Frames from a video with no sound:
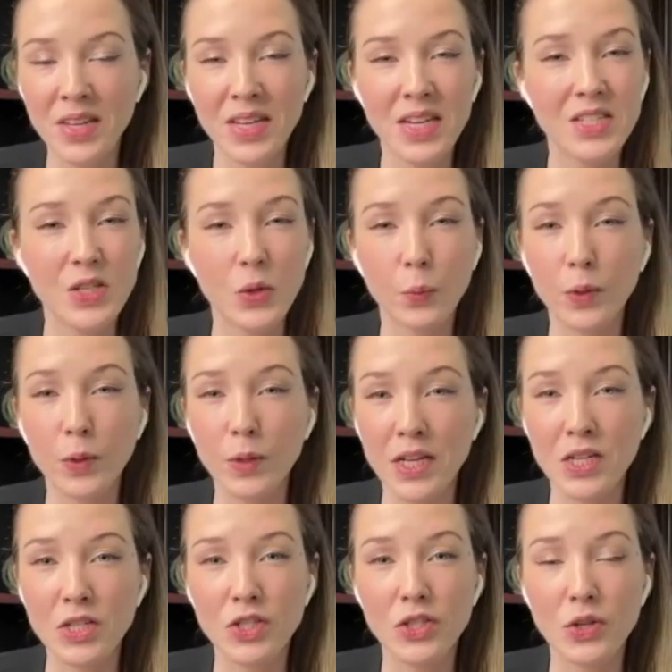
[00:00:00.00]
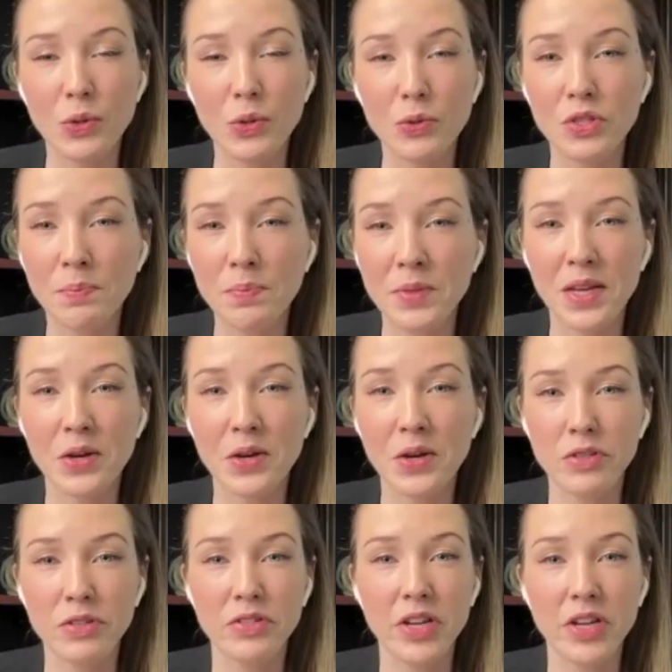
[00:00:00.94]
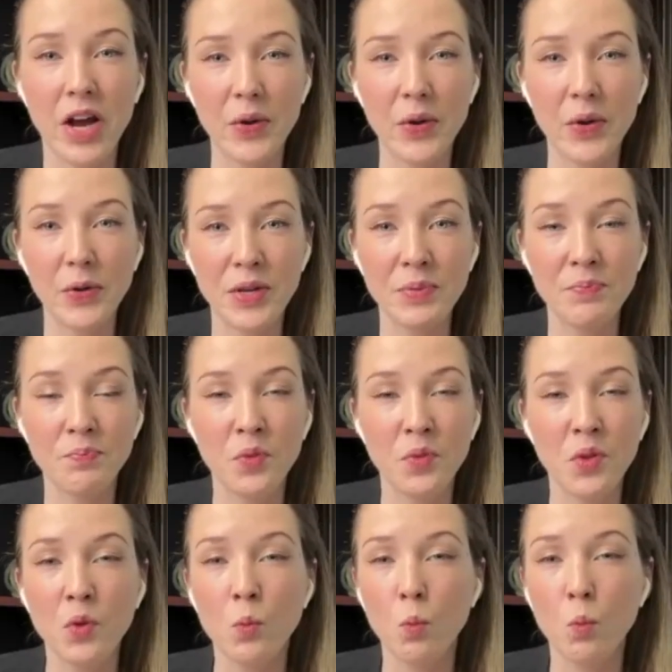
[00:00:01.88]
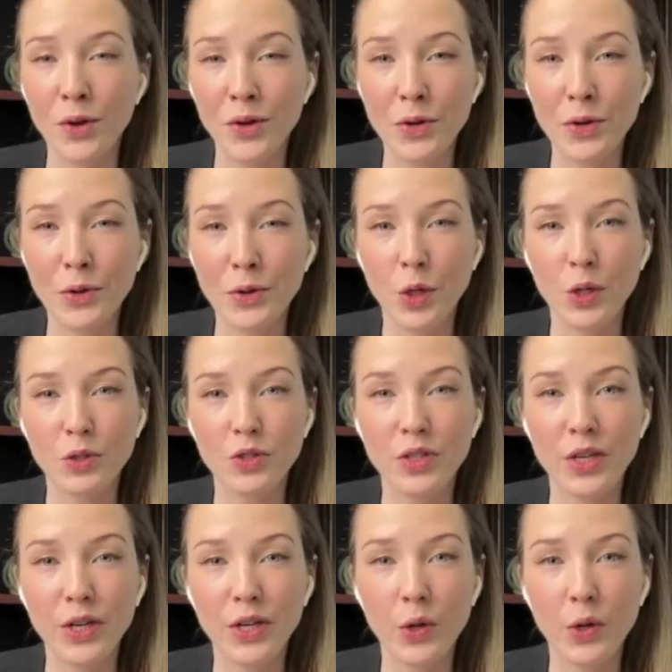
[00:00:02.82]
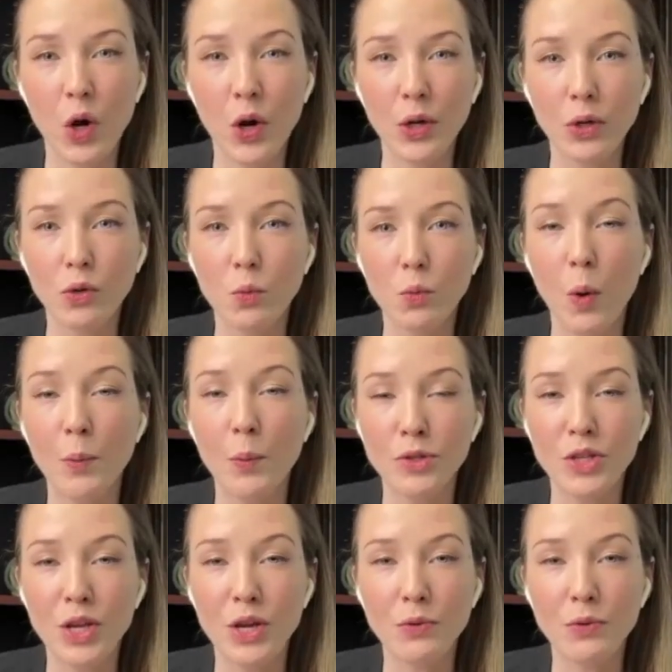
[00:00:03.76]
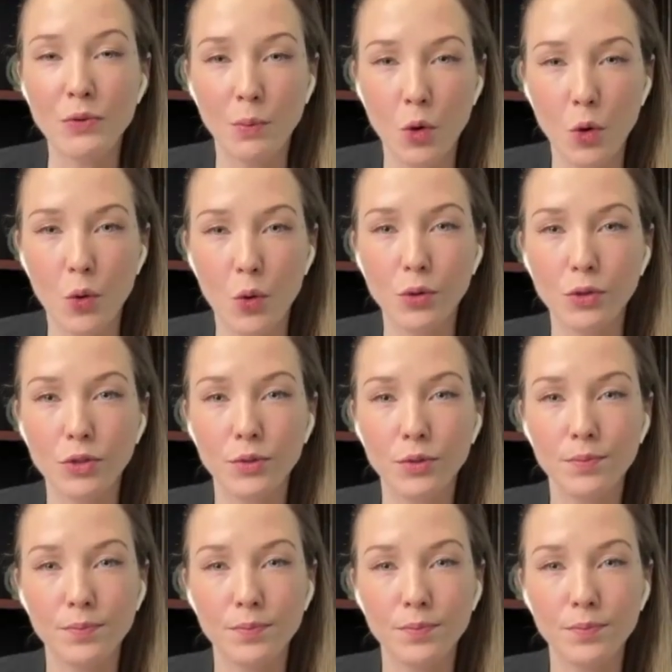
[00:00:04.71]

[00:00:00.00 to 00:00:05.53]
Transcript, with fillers: Is it related to something else entirely? What are your thoughts there on what we're seeing from gold?